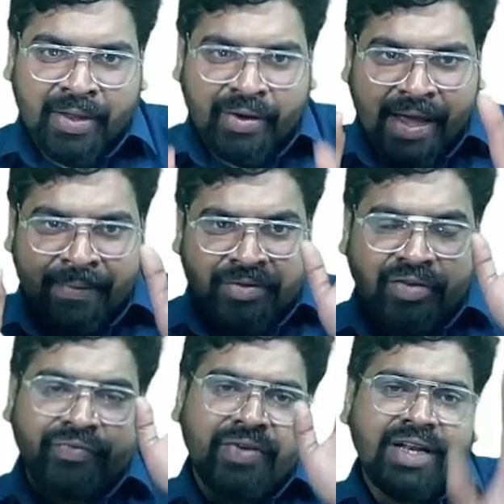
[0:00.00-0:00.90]
Okay, so
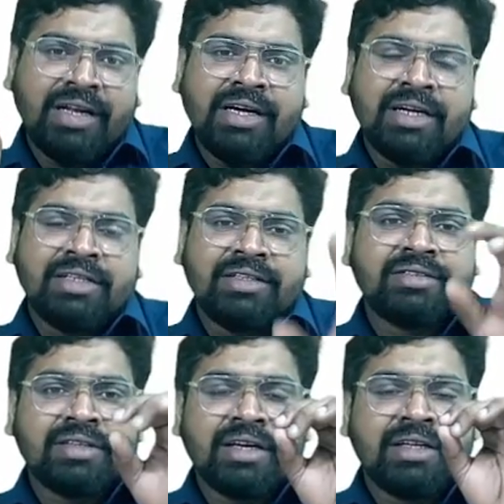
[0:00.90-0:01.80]
when this
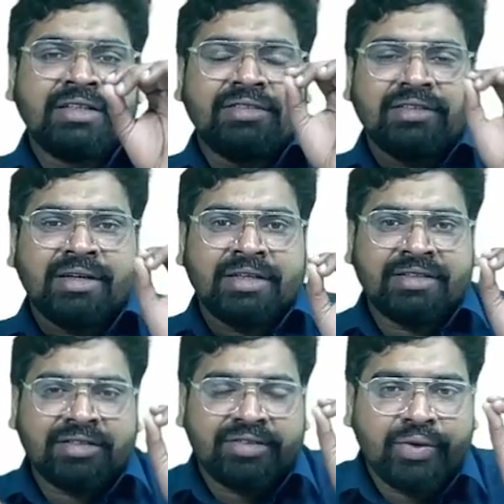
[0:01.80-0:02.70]

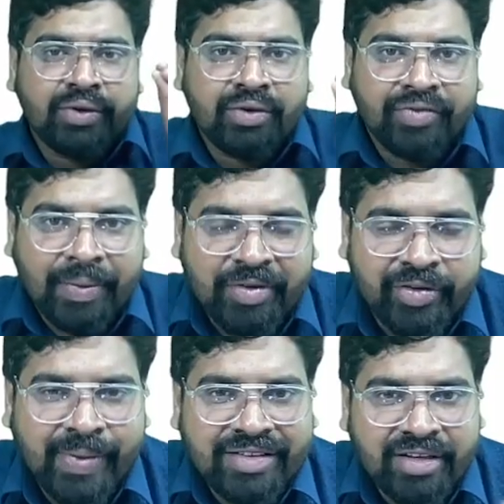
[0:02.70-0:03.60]
is due to fibrous
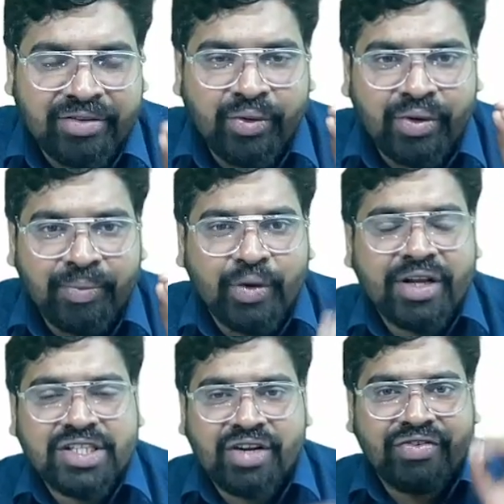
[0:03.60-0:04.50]
dysplasia is due to
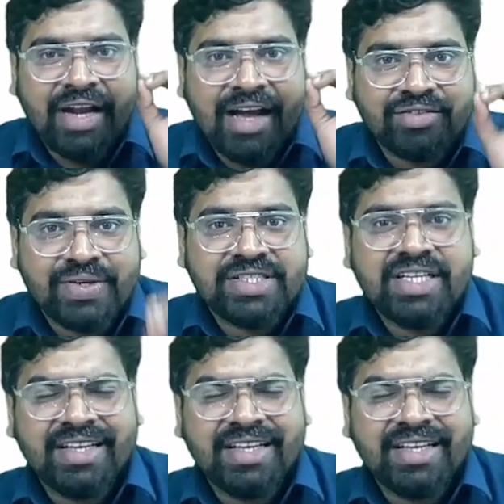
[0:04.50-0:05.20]
mutation of GNAS1 gene.